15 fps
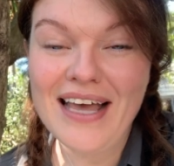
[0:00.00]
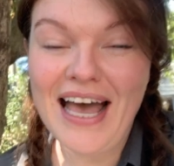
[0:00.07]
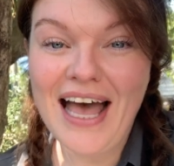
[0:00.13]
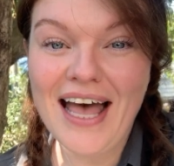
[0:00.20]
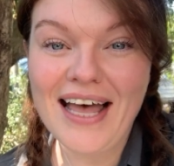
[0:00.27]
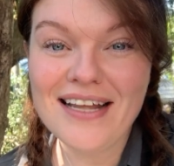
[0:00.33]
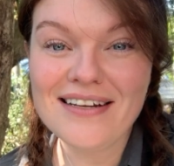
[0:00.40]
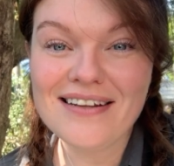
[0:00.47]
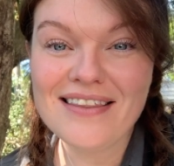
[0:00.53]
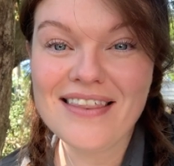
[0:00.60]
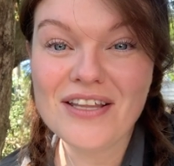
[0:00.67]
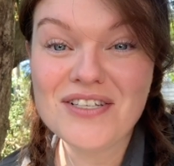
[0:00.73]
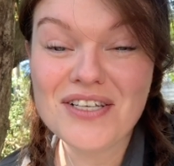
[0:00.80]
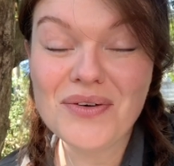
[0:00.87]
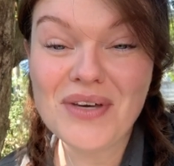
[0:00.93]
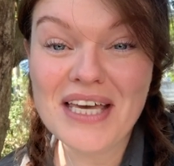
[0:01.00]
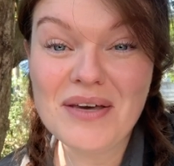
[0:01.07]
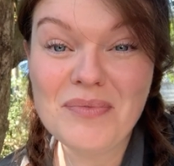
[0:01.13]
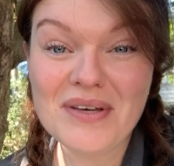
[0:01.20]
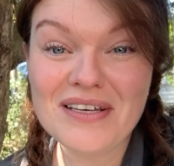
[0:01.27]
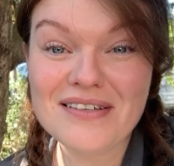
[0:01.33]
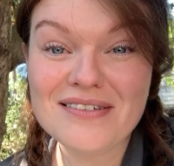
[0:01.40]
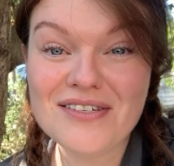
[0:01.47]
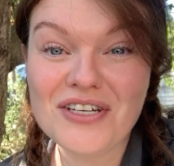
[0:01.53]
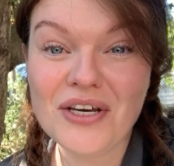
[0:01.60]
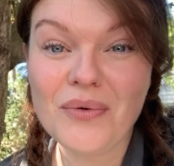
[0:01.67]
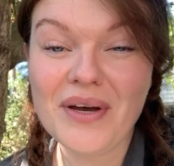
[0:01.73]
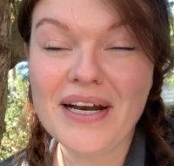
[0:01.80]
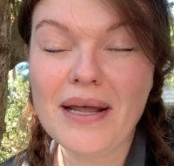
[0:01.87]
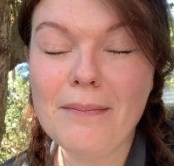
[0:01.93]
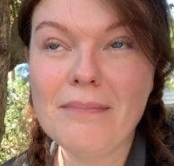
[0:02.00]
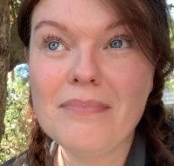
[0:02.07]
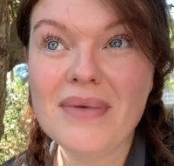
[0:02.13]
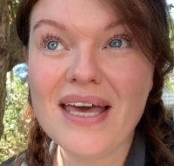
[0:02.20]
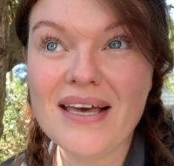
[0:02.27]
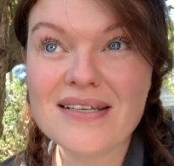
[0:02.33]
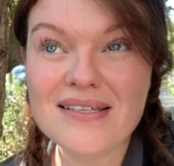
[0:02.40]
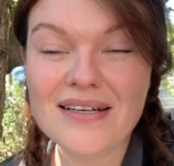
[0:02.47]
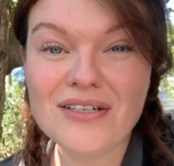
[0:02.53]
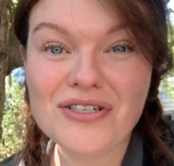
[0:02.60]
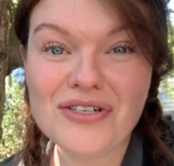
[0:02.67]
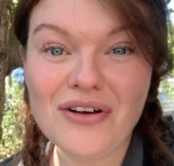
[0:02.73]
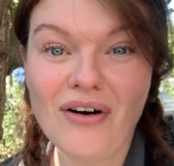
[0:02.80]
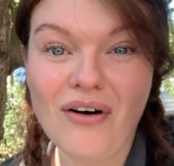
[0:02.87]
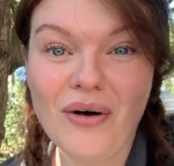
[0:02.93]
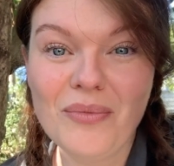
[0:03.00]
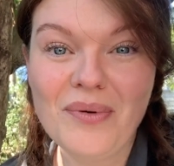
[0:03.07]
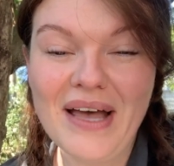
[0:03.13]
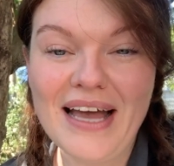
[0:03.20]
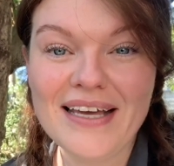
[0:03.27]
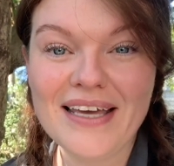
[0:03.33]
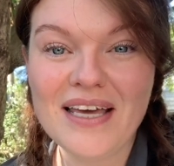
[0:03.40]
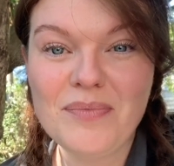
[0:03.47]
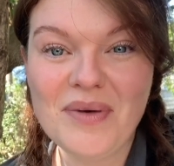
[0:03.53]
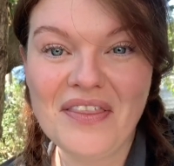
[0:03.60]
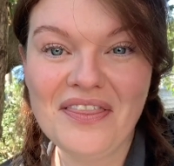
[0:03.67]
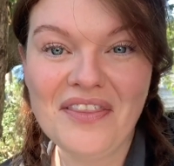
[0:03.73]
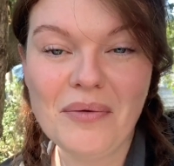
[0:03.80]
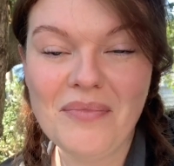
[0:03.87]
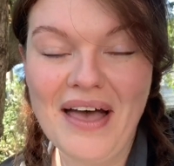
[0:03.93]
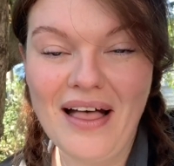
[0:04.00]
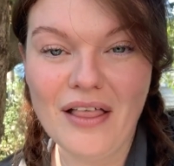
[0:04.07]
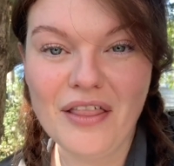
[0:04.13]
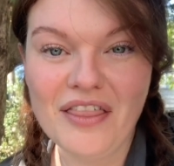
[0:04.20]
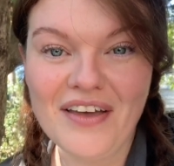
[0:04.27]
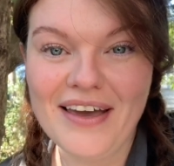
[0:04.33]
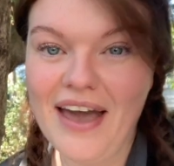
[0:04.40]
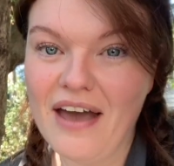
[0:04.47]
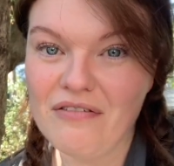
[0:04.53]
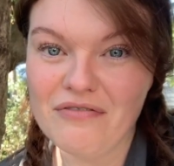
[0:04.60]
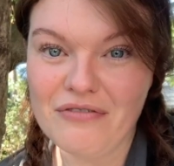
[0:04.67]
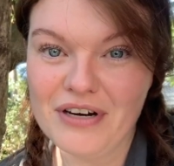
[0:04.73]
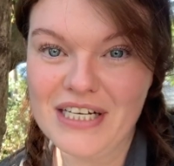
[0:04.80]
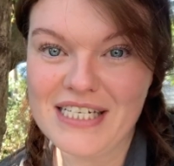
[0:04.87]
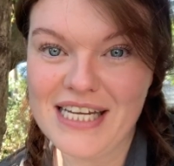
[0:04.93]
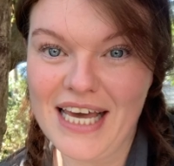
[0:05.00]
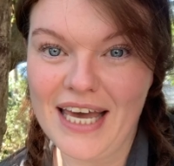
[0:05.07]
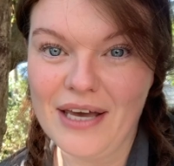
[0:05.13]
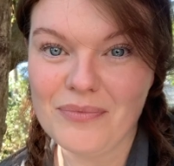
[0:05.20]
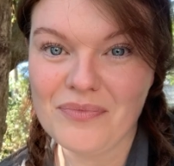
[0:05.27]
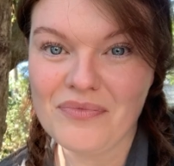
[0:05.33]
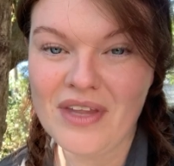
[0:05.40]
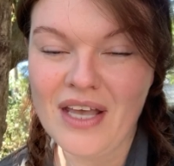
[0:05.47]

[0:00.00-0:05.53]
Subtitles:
and the zookeepers do an amazing job at keeping them healthy every day.